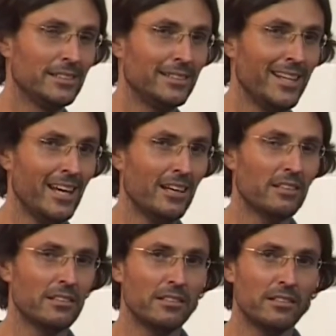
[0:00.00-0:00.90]

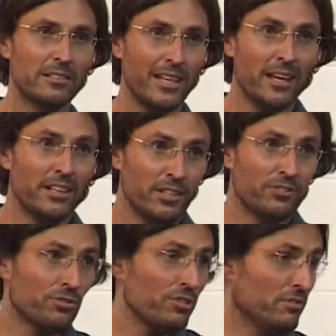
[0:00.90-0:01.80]
Now, that
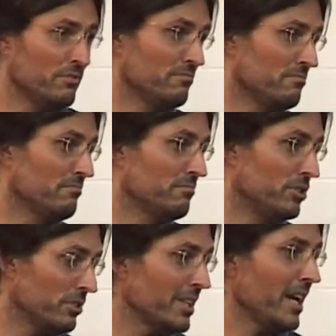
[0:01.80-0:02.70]
is true.
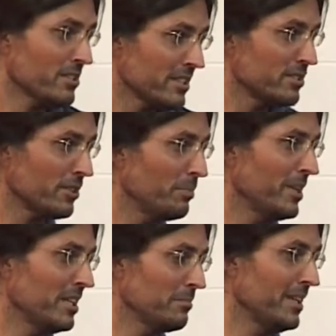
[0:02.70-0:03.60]
You can actually stop
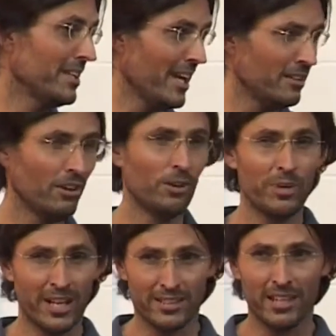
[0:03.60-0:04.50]
eating meat and not
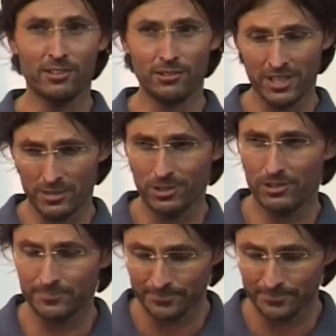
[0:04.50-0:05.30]
break that law anymore.